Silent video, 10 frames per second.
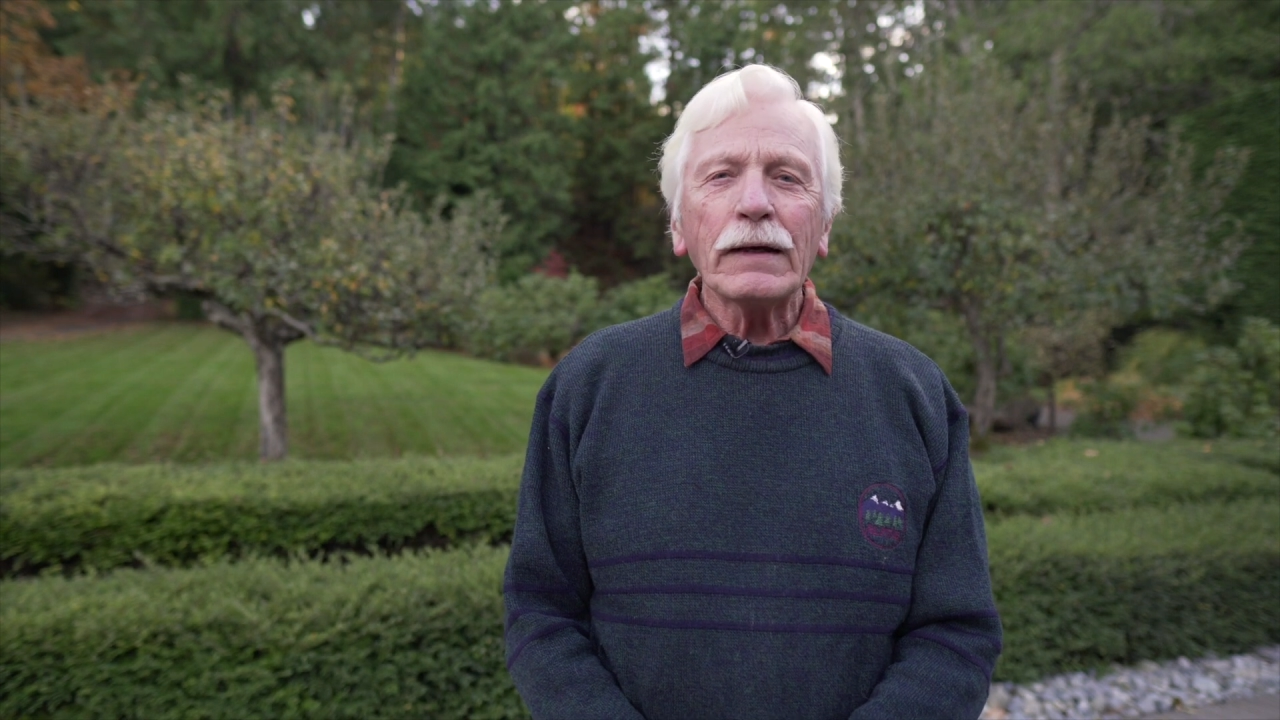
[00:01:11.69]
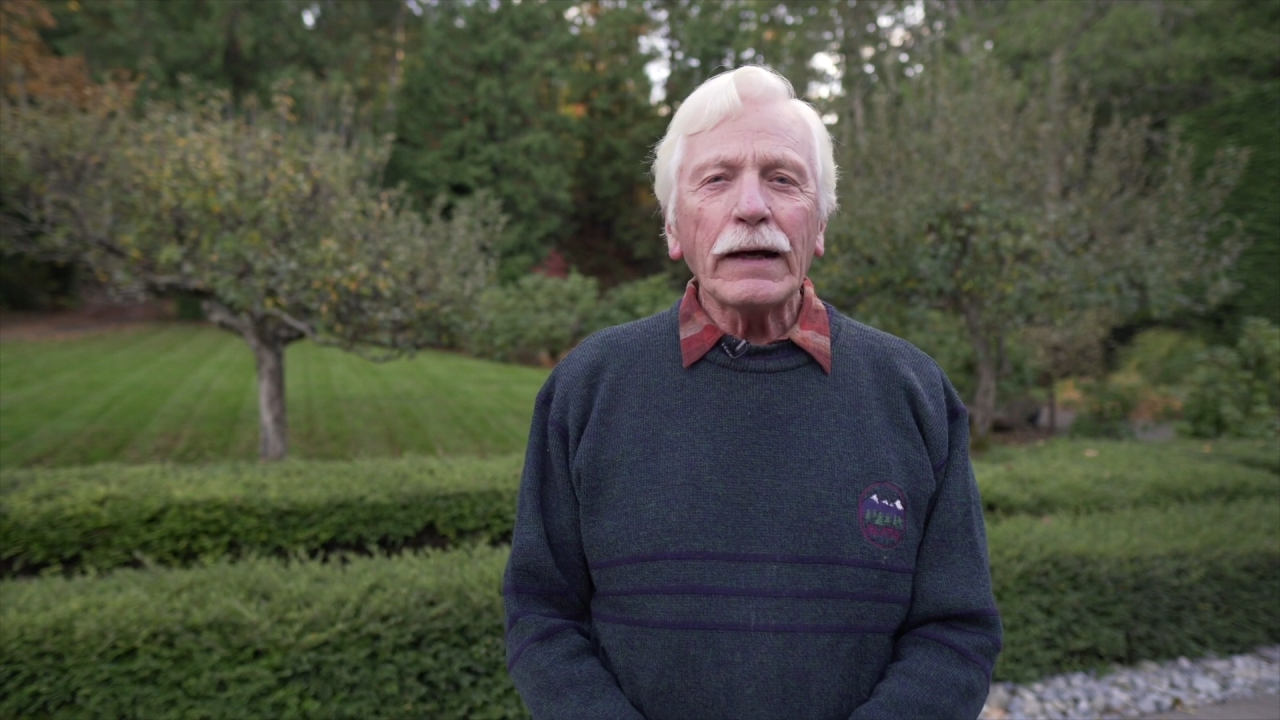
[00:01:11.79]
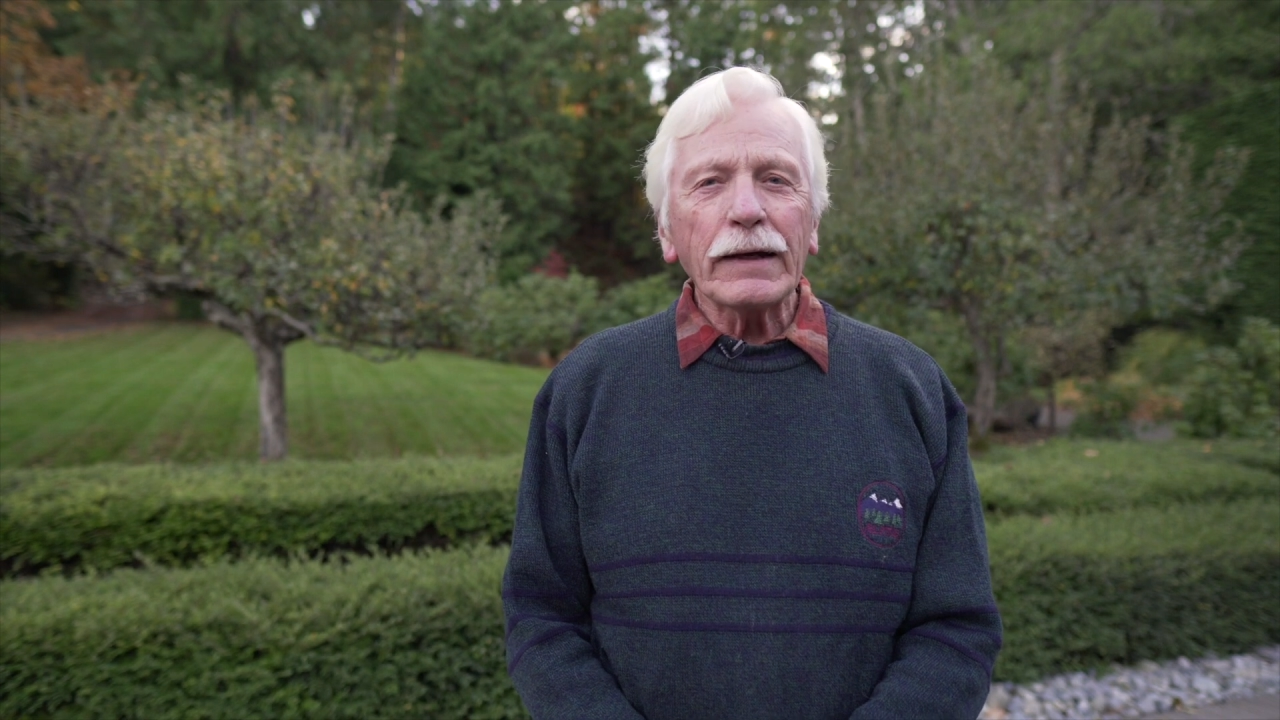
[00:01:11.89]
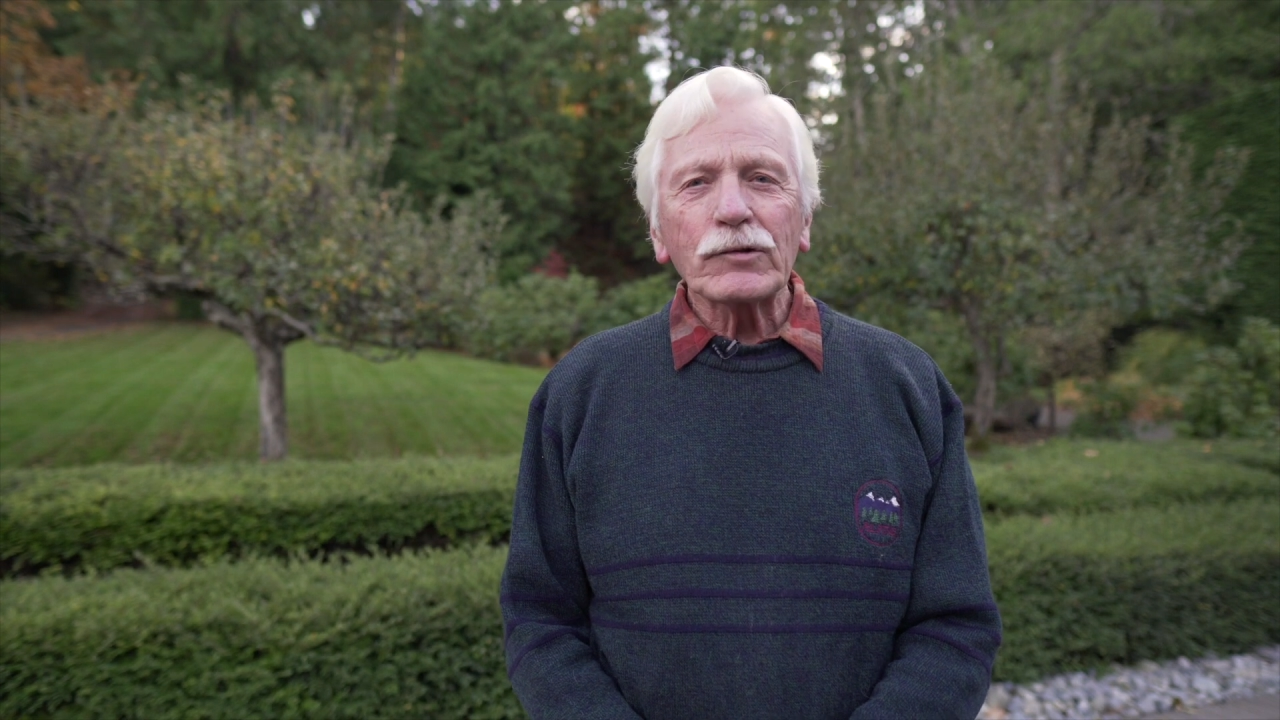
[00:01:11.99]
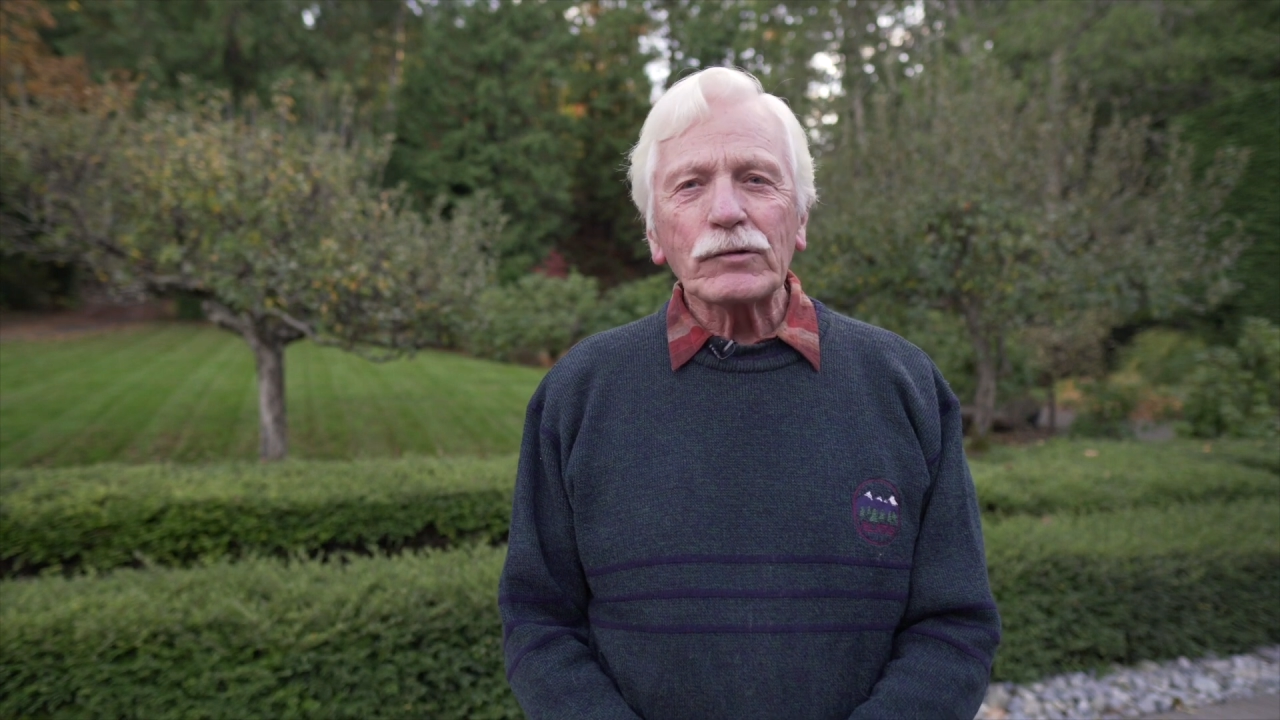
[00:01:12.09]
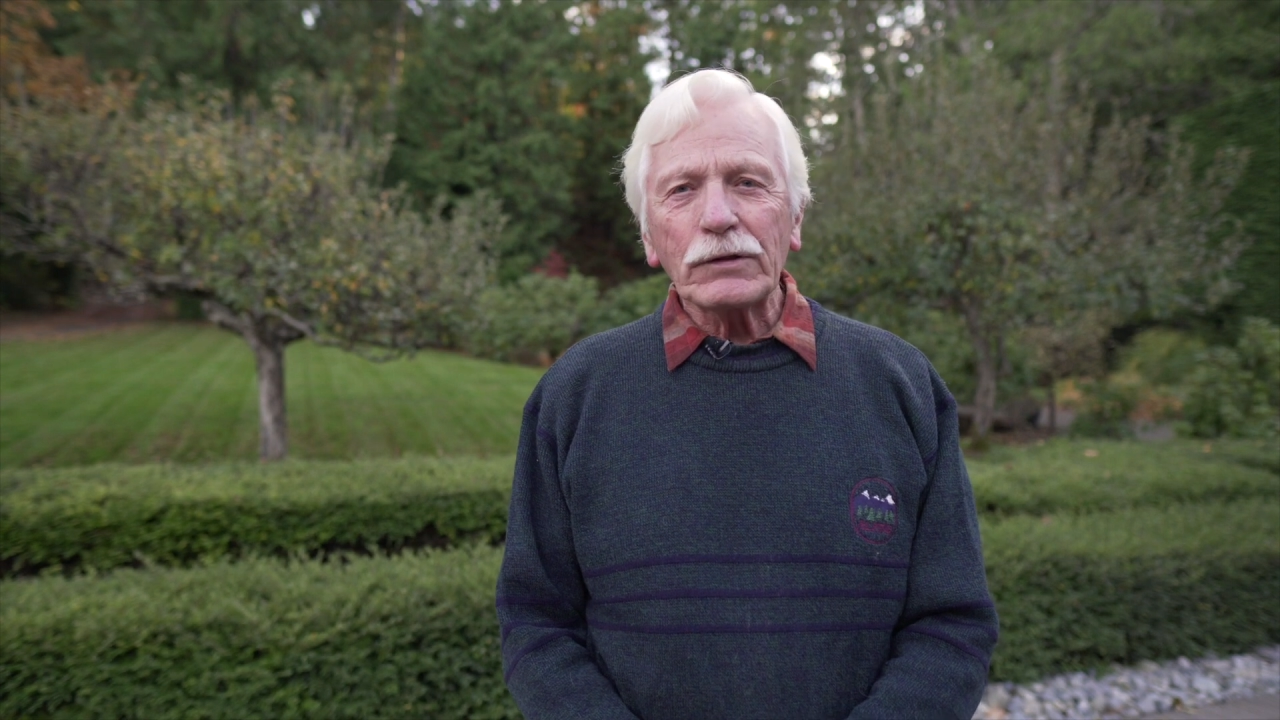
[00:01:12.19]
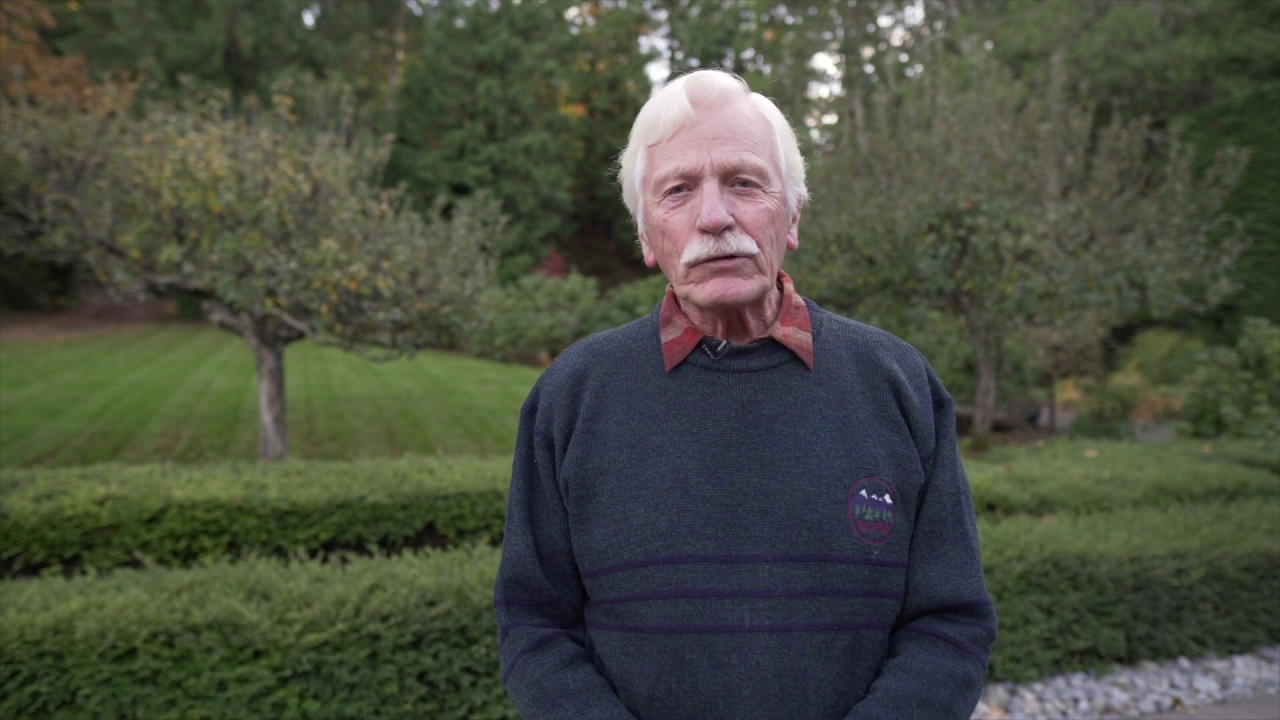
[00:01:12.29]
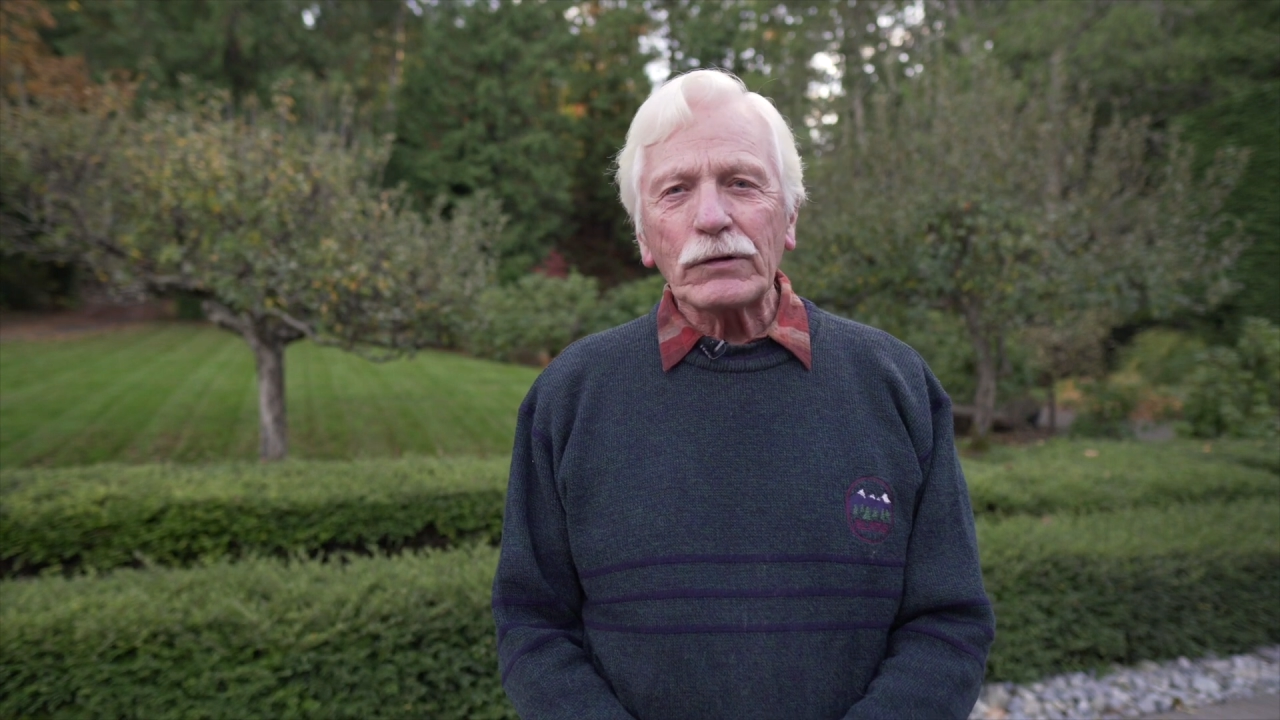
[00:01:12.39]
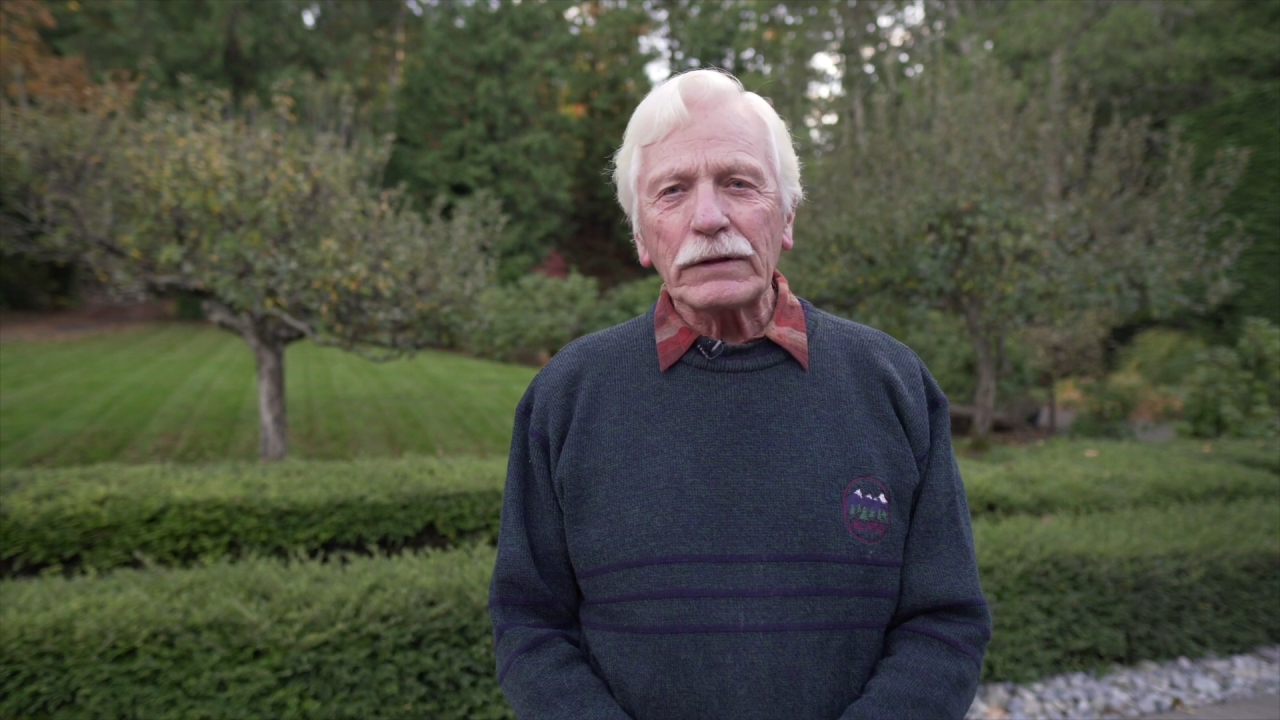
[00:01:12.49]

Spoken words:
Anastasia